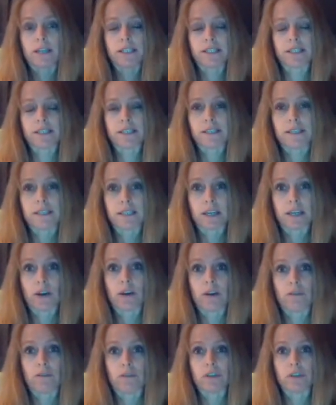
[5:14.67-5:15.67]
because this is an
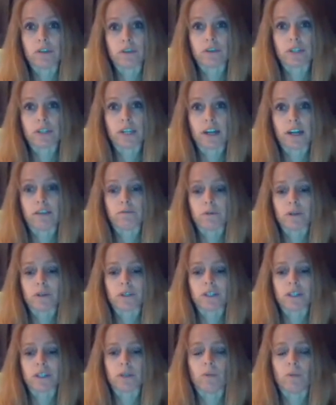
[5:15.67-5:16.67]
area of research that I've
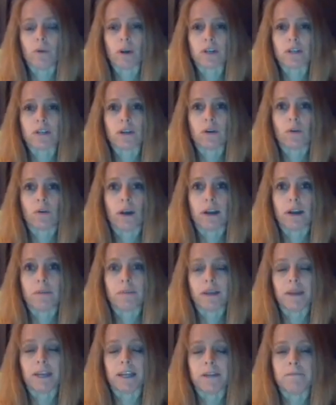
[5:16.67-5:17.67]
personally worked quite a
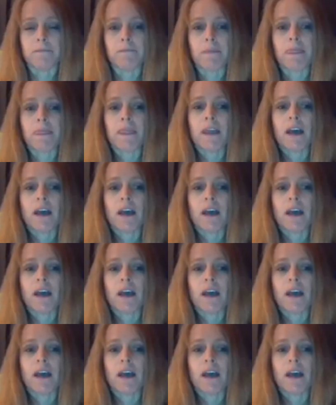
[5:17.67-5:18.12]
bit in,